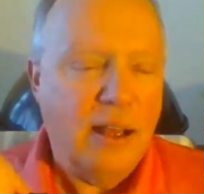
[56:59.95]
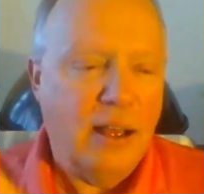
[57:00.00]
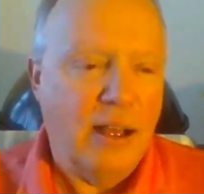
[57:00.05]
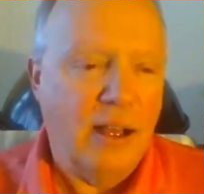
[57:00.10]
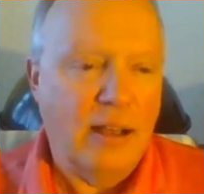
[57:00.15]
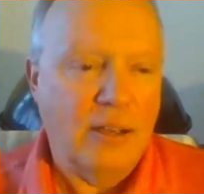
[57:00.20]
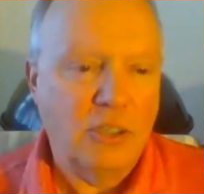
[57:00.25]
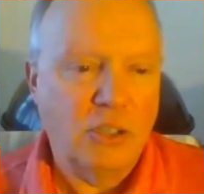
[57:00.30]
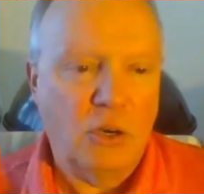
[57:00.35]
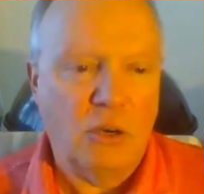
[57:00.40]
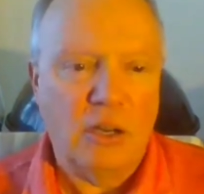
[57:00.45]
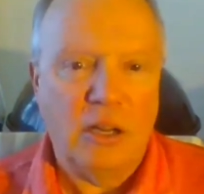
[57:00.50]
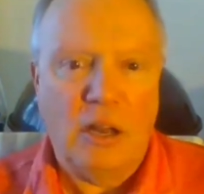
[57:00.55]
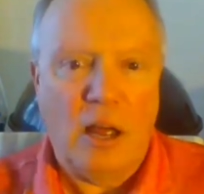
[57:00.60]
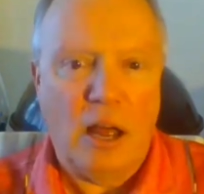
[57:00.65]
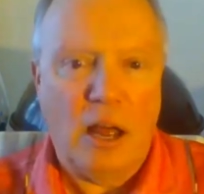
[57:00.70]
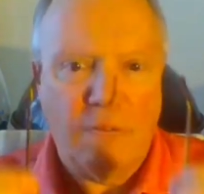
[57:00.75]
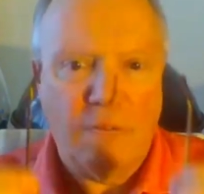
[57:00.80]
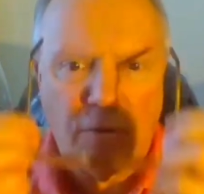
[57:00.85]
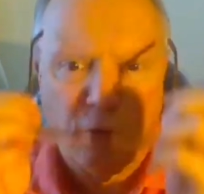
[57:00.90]
Uh, certainly, a
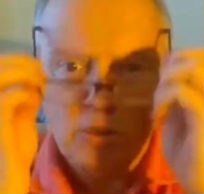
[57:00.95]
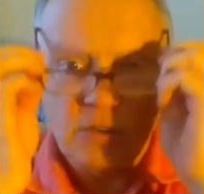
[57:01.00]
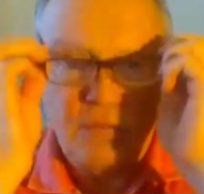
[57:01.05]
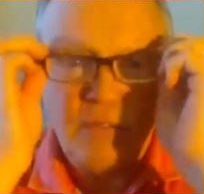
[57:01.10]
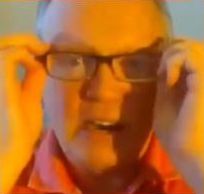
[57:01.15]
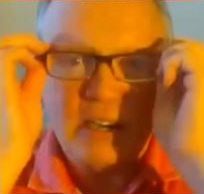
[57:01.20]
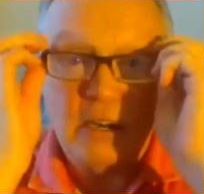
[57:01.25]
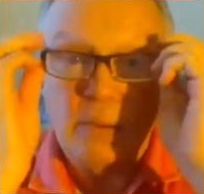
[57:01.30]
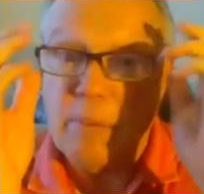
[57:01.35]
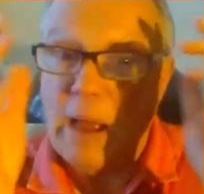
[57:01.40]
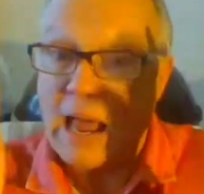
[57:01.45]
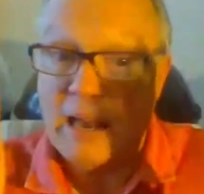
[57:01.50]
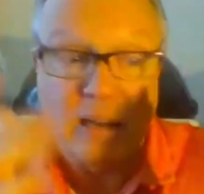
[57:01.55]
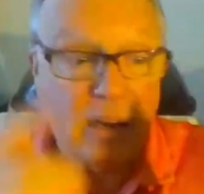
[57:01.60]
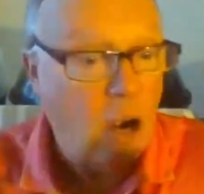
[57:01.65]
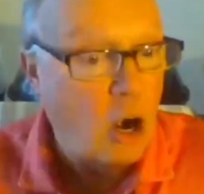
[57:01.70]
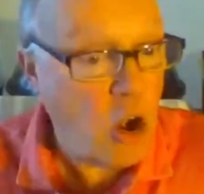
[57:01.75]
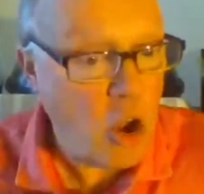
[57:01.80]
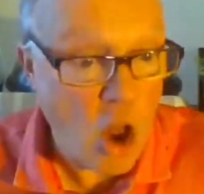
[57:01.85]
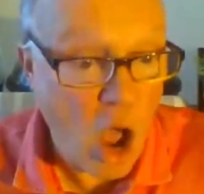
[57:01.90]
lot of folks affected
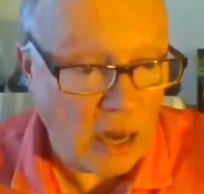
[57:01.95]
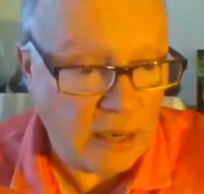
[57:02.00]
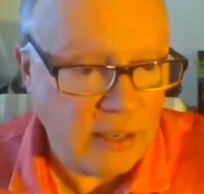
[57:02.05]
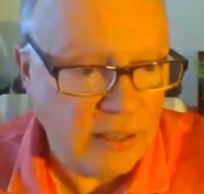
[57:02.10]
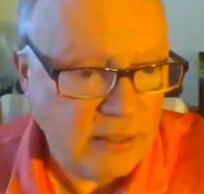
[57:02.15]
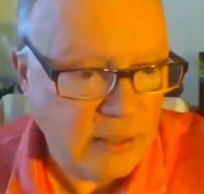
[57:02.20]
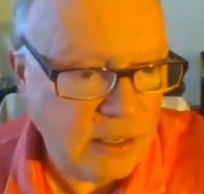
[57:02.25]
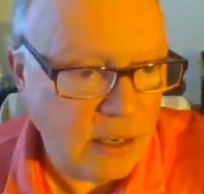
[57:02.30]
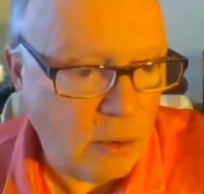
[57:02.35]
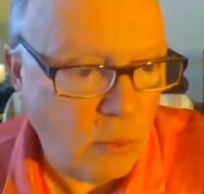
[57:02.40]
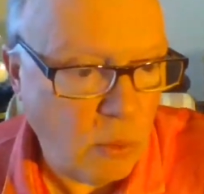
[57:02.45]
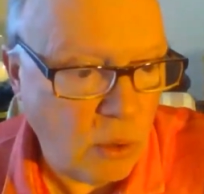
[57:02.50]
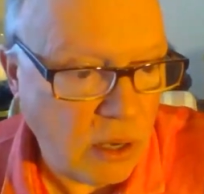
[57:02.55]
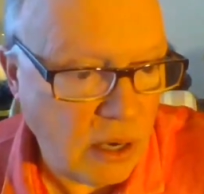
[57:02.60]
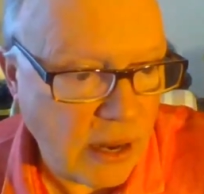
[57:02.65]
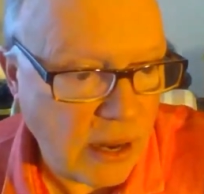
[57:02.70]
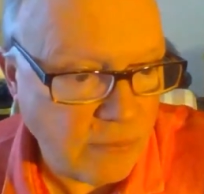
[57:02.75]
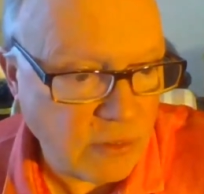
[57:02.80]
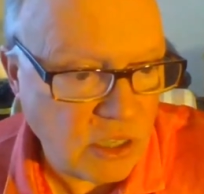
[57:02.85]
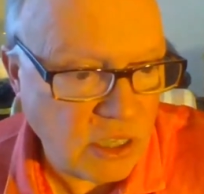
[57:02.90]
badly are not. So we're
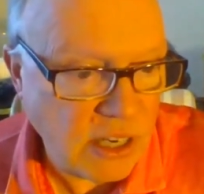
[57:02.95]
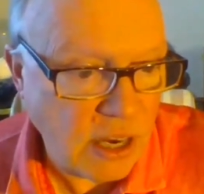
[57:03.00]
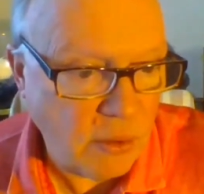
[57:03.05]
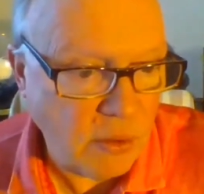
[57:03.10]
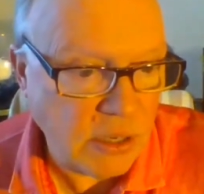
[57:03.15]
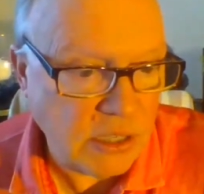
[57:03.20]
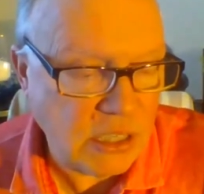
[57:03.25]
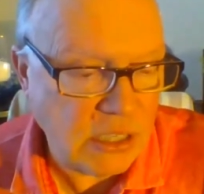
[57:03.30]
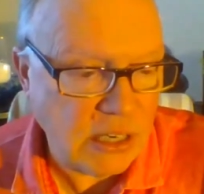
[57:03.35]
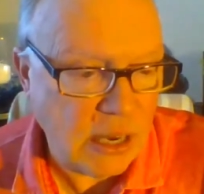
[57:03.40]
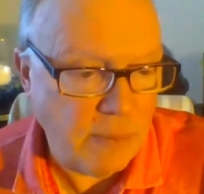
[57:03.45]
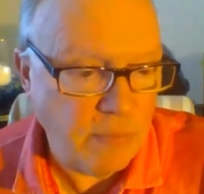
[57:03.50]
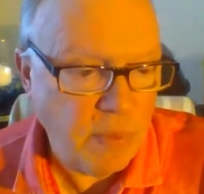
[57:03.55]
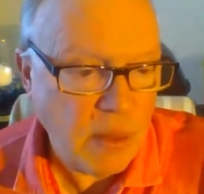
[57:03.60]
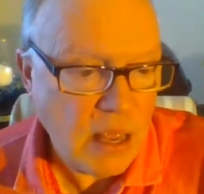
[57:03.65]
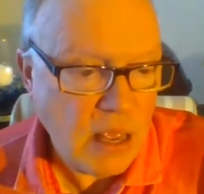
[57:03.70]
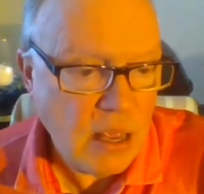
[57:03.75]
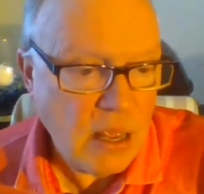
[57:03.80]
going to have to see how this uh,